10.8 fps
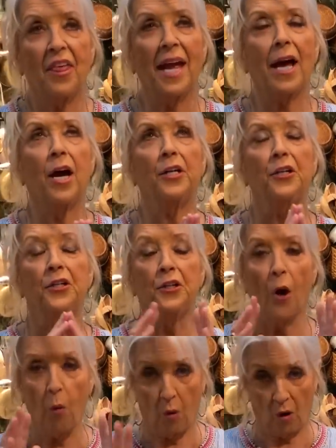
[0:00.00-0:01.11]
they
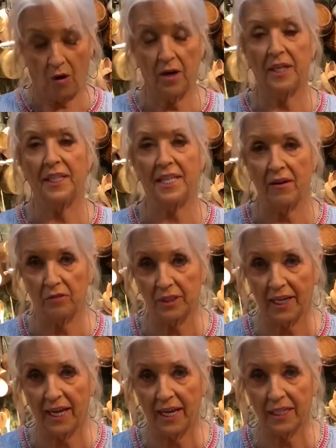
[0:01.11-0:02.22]
adore
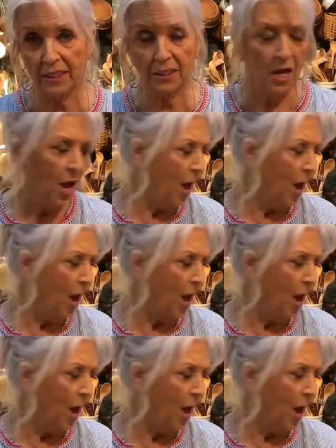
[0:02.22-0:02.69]
deviled eggs.